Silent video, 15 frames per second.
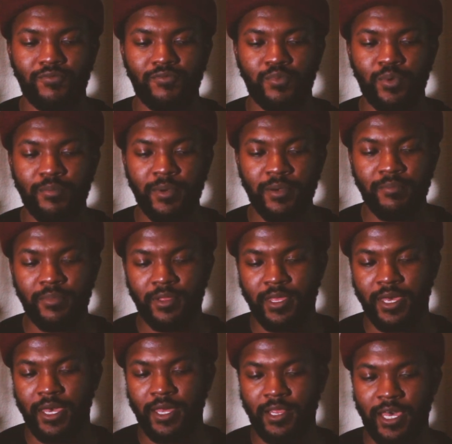Remember
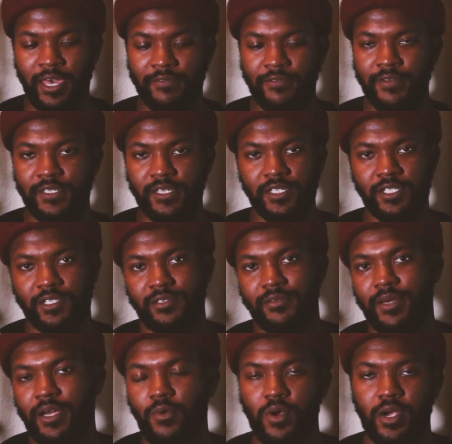that life isn't just
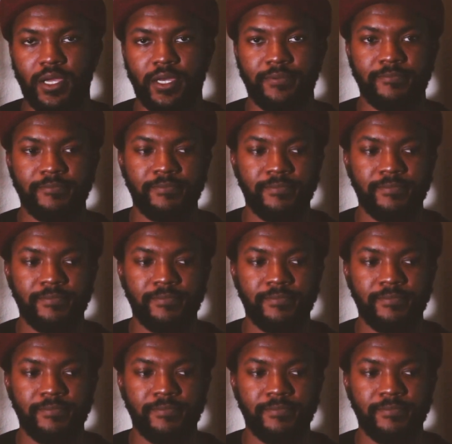about working.